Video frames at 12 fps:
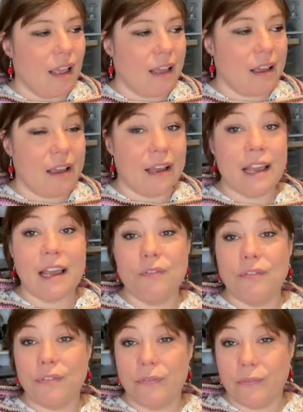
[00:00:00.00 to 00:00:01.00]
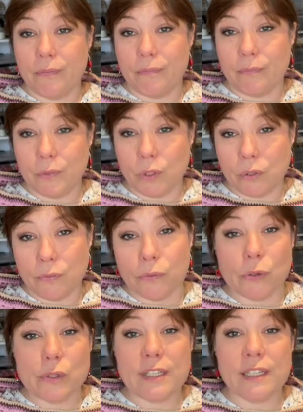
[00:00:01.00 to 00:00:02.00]
I have
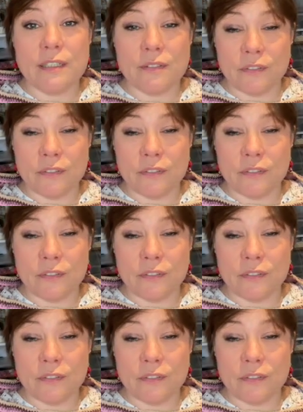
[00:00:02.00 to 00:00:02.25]
UFOs in